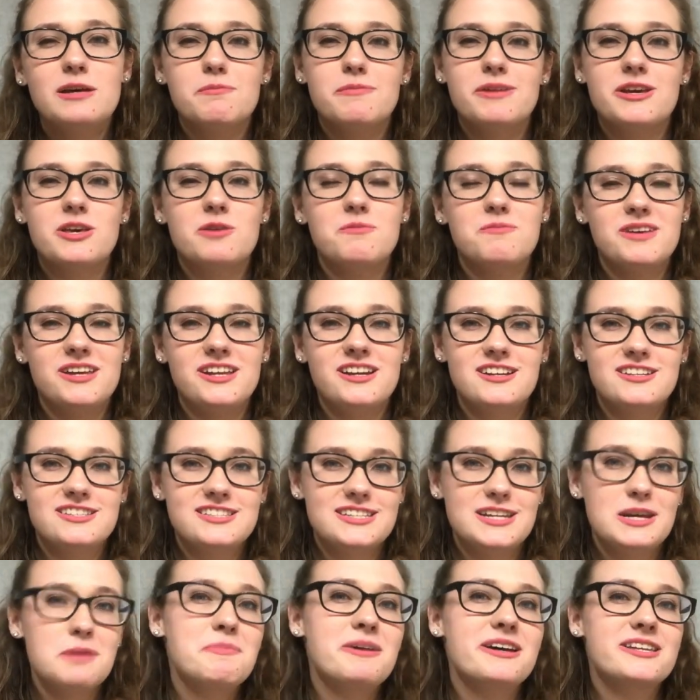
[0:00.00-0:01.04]
but you may not
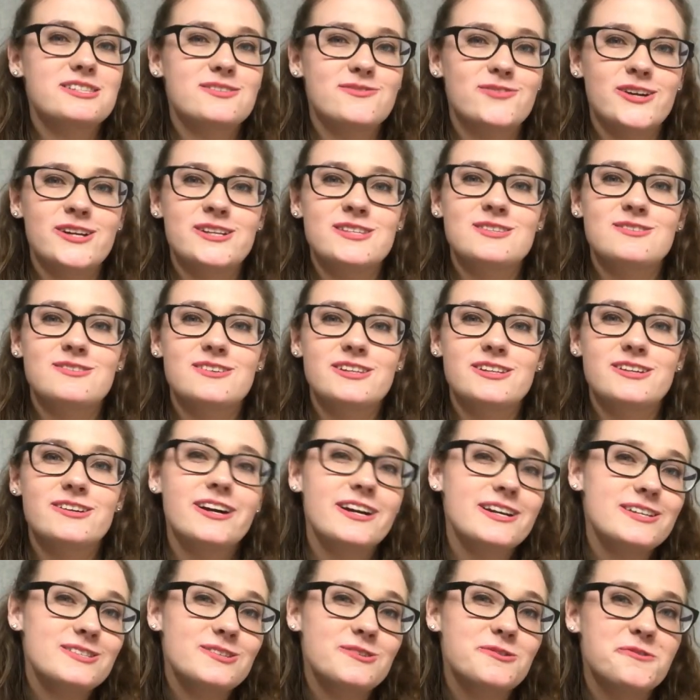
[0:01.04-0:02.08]
stay best friends with your high
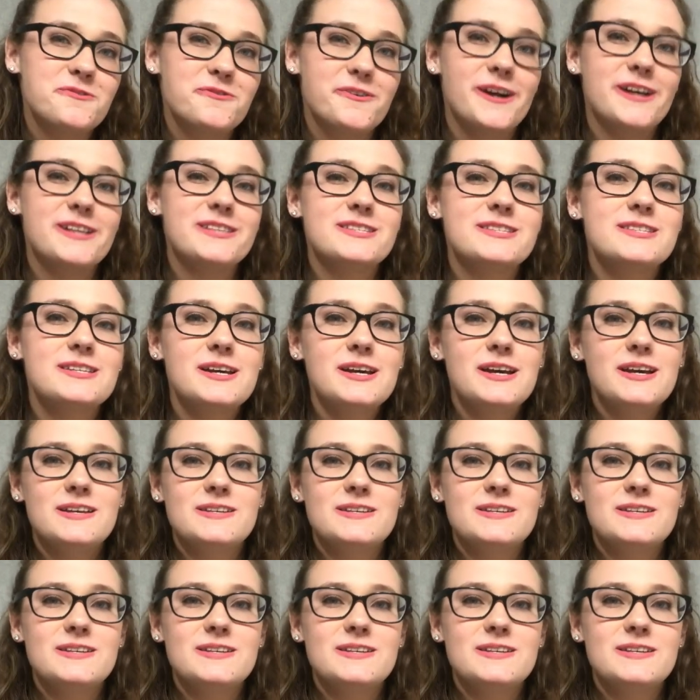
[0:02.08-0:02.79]
school friends.